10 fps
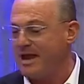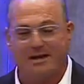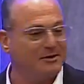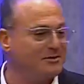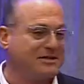
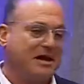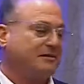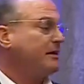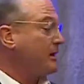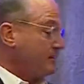And he goes
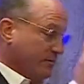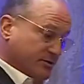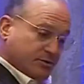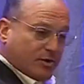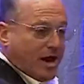on, and
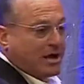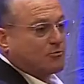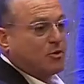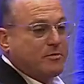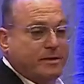these are
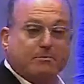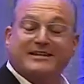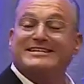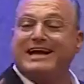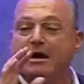honorable men.
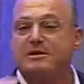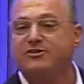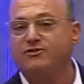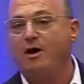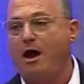By the time
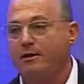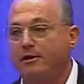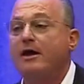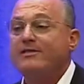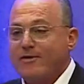he's done,
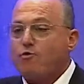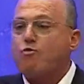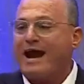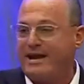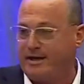they're
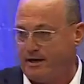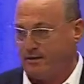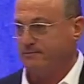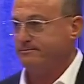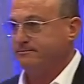rioting.
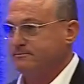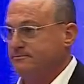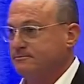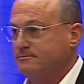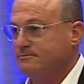
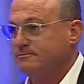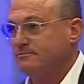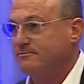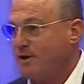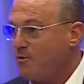
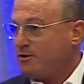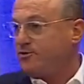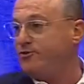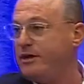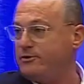They want the
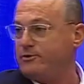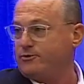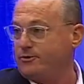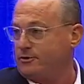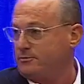
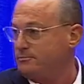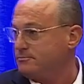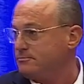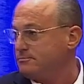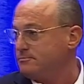senators killed.
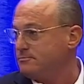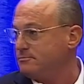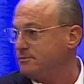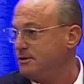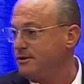
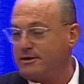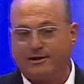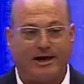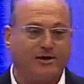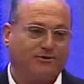
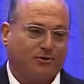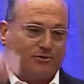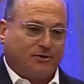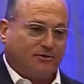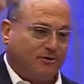Caius goes,
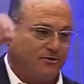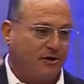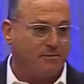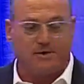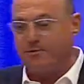gets his
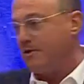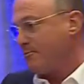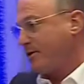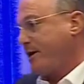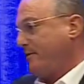army.
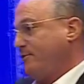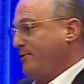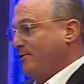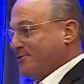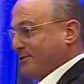Mark Antony
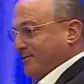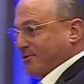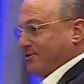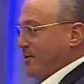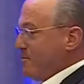goes, gets
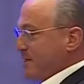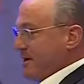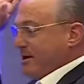his army.